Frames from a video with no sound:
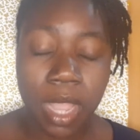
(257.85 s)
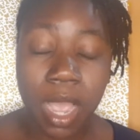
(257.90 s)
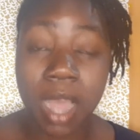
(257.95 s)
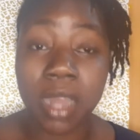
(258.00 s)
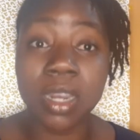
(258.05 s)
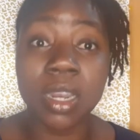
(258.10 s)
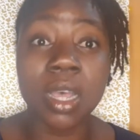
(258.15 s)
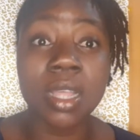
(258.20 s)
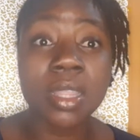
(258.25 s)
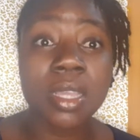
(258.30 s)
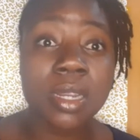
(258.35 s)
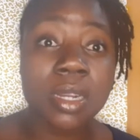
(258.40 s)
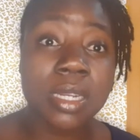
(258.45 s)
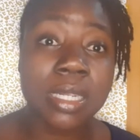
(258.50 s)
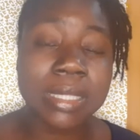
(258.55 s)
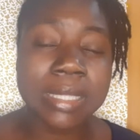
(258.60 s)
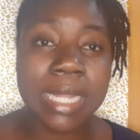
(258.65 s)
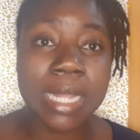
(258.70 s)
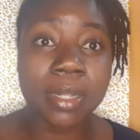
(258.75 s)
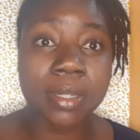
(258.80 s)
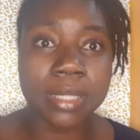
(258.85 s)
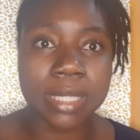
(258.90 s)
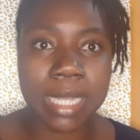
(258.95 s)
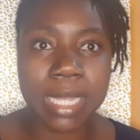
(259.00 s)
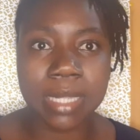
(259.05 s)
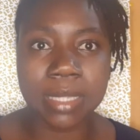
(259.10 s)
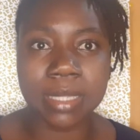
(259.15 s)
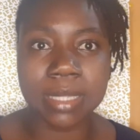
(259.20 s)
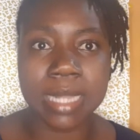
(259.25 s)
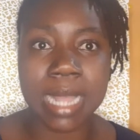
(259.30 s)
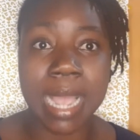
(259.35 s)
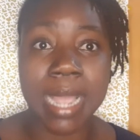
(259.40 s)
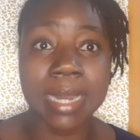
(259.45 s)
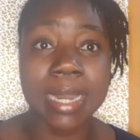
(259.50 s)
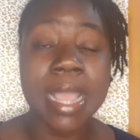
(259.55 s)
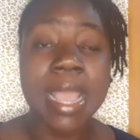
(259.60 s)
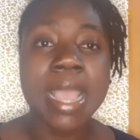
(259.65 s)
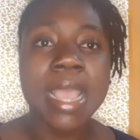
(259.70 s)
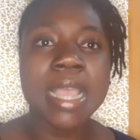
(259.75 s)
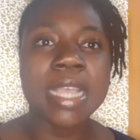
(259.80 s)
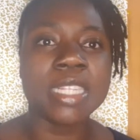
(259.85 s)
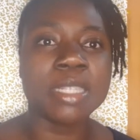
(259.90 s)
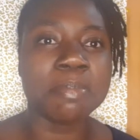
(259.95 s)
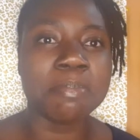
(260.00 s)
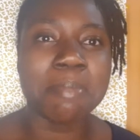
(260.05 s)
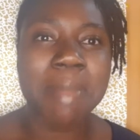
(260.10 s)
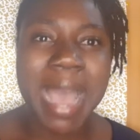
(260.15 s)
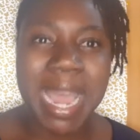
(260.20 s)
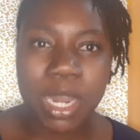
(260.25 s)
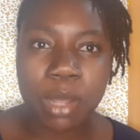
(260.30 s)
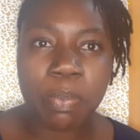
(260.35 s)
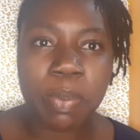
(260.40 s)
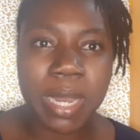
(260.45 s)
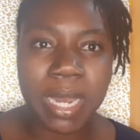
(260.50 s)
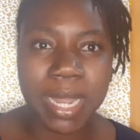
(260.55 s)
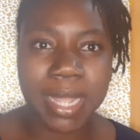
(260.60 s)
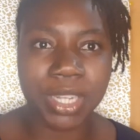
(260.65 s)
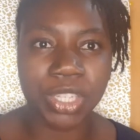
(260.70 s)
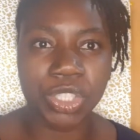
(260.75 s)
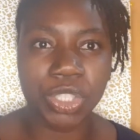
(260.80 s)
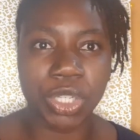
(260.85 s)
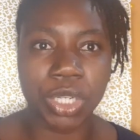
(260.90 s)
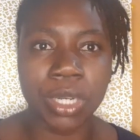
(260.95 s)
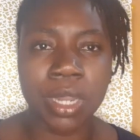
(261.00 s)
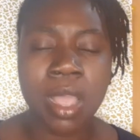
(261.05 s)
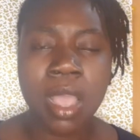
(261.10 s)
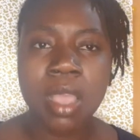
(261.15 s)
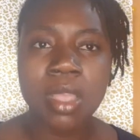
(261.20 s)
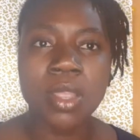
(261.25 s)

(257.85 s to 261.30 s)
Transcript: Another telltale sign is manipulation.